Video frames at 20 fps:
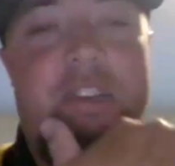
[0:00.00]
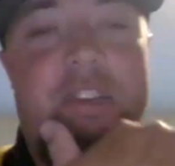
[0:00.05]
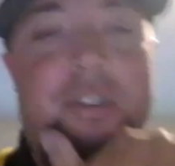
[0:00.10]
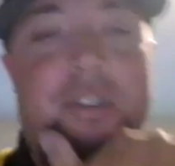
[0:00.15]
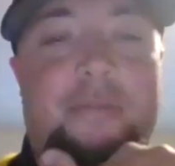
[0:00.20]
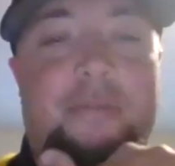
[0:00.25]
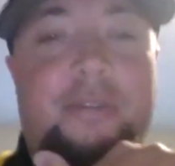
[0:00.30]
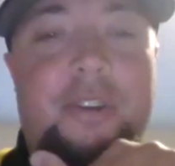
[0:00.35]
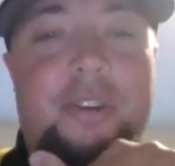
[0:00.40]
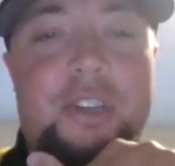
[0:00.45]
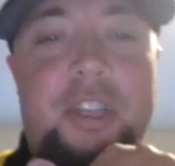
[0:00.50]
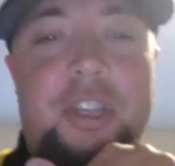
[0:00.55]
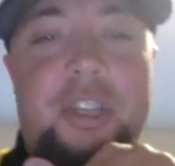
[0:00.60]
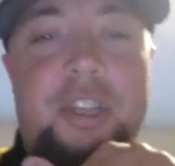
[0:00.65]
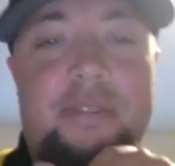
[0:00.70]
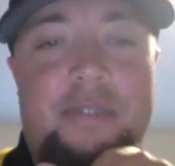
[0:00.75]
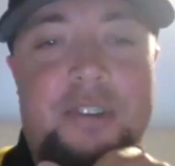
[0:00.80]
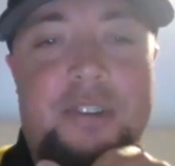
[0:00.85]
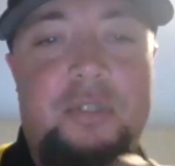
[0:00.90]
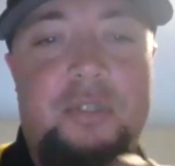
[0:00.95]
much a fringy
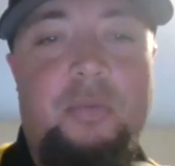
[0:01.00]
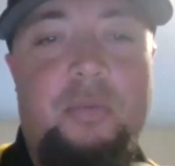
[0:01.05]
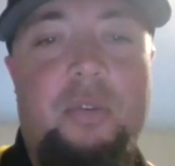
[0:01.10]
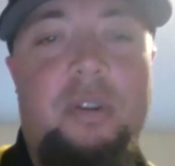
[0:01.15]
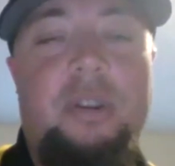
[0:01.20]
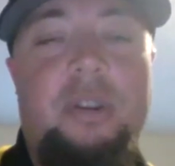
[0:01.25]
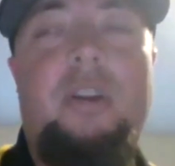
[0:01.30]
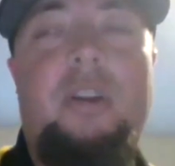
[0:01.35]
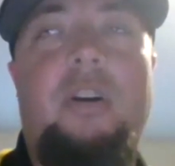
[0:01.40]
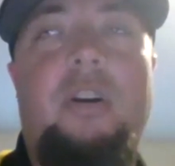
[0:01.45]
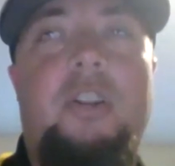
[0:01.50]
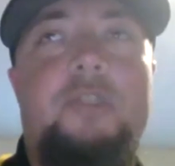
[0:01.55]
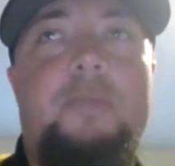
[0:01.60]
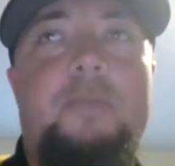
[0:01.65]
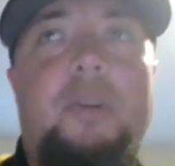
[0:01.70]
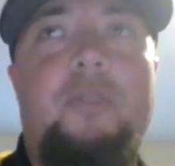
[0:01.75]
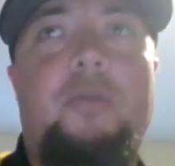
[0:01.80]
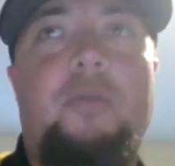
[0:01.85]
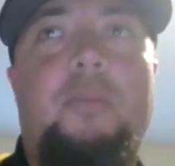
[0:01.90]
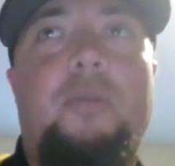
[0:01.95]
Division I college
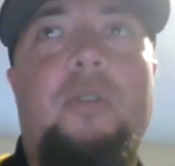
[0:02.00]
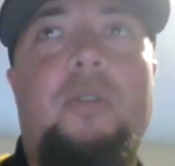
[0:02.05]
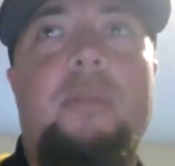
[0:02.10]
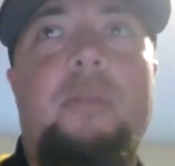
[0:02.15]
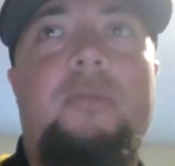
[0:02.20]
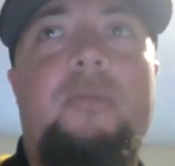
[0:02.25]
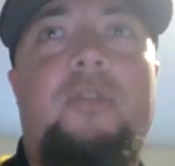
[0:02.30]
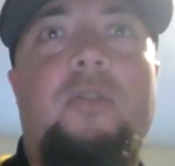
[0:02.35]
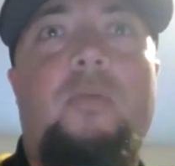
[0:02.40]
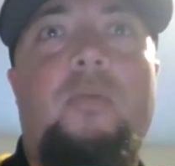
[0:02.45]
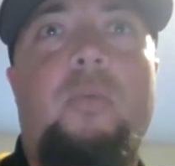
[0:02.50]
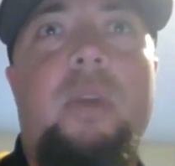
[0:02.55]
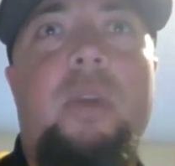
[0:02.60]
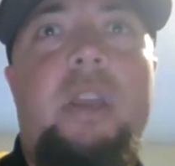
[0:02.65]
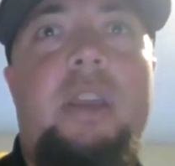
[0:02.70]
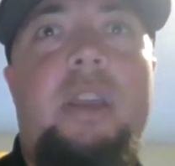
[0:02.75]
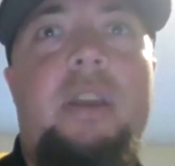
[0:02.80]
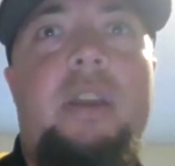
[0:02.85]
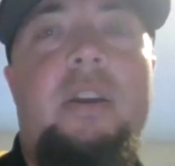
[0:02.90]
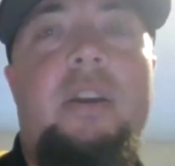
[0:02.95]
baseball program, so
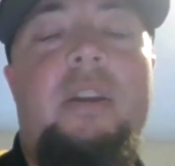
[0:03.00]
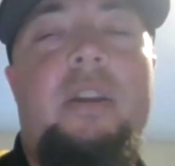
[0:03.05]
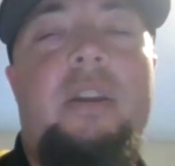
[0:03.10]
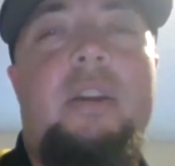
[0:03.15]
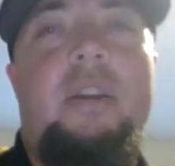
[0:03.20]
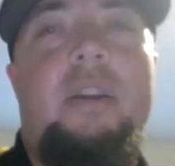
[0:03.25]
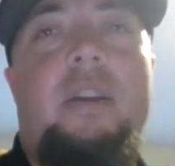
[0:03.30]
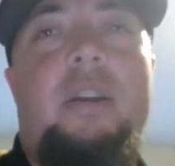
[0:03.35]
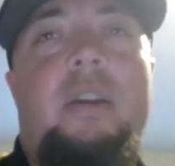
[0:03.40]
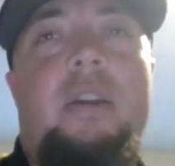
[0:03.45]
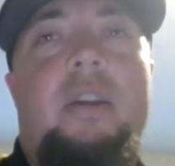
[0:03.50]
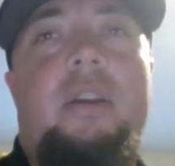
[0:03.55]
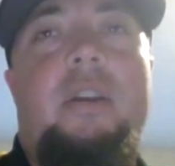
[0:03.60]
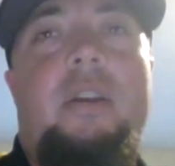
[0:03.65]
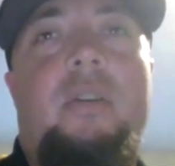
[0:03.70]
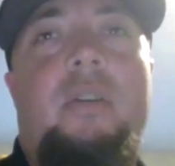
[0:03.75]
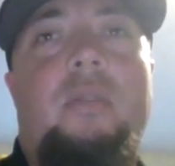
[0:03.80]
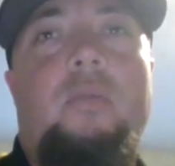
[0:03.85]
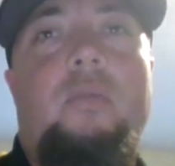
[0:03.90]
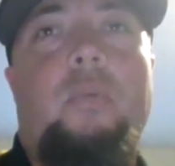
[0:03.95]
we
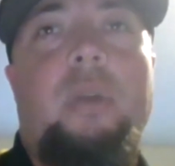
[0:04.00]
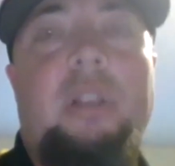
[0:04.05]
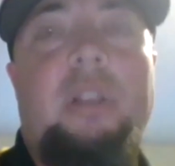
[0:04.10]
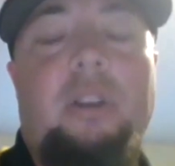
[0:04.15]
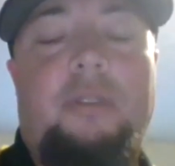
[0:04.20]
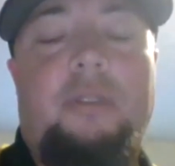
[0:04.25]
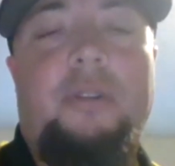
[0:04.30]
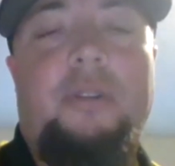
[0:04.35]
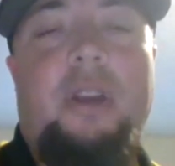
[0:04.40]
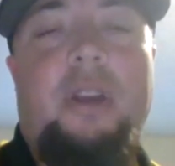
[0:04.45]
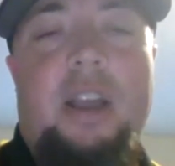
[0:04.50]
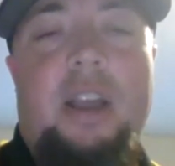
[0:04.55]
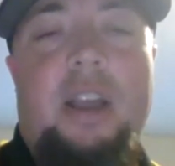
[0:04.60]
look for